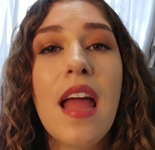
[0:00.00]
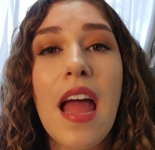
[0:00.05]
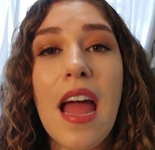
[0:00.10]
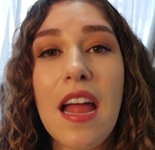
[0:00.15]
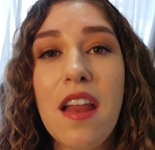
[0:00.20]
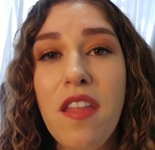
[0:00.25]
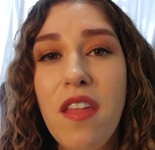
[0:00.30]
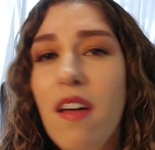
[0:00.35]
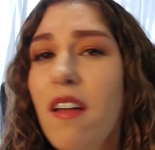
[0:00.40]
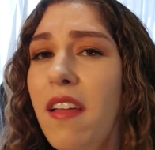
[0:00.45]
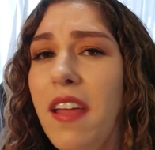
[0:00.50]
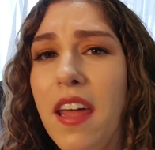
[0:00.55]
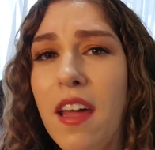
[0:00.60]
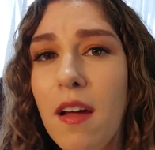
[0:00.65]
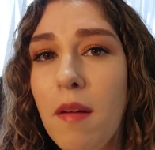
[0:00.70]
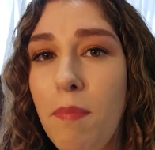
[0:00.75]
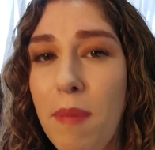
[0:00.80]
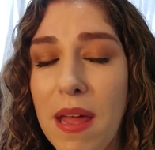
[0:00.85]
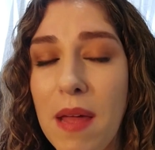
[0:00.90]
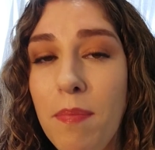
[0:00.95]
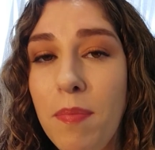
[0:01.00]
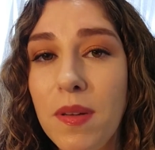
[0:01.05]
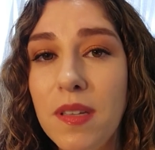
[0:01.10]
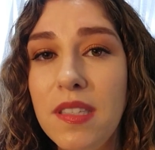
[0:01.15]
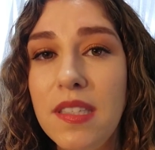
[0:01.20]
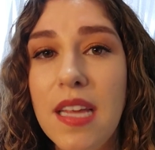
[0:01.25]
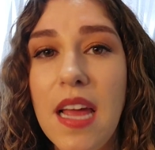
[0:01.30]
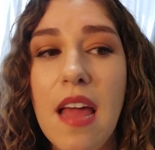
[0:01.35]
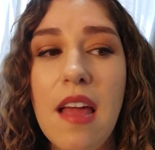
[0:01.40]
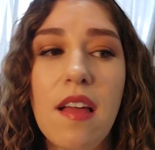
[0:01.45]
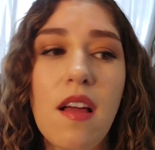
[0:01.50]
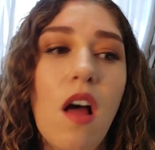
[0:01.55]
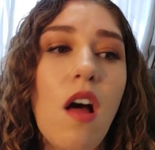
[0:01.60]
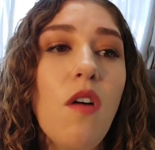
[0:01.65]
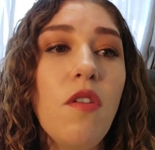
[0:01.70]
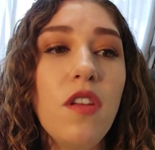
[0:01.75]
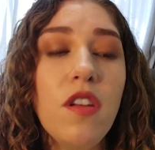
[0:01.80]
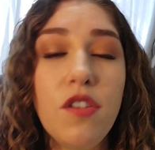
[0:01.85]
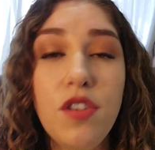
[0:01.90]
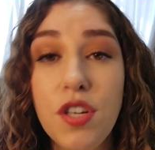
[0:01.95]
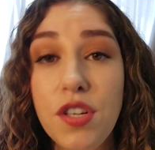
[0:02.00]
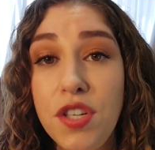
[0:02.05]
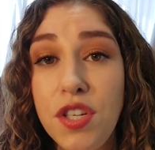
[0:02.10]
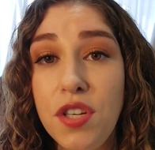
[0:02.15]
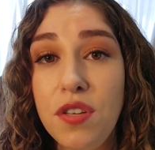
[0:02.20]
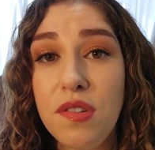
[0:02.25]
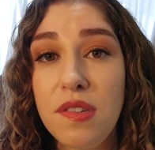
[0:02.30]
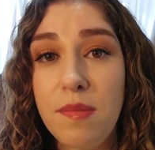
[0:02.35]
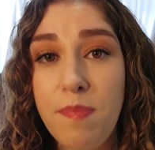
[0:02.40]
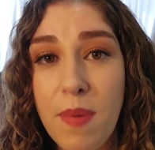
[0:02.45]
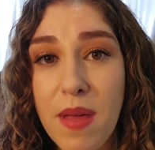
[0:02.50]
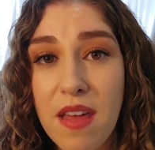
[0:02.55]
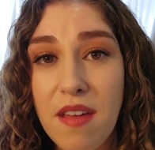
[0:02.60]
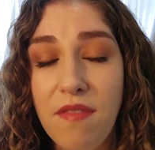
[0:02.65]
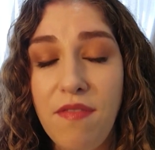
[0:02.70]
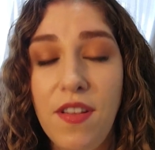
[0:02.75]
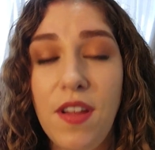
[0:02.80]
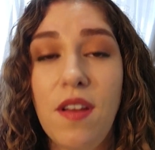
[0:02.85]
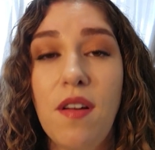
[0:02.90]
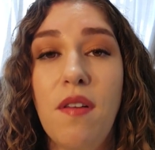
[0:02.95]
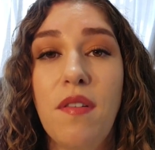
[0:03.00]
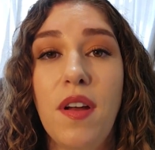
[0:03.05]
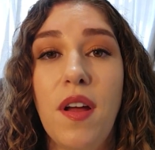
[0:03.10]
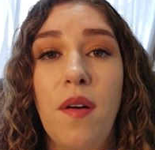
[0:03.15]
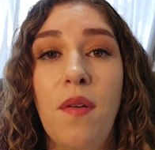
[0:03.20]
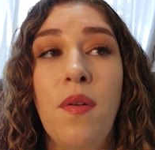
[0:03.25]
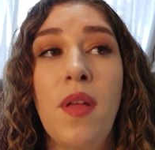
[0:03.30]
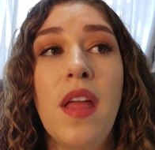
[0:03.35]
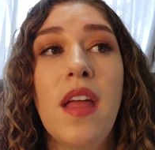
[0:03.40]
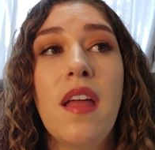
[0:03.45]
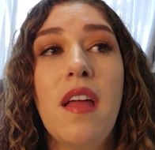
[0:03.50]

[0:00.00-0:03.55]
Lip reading: and you'll hear people say, oh, you should choose B if you don't know.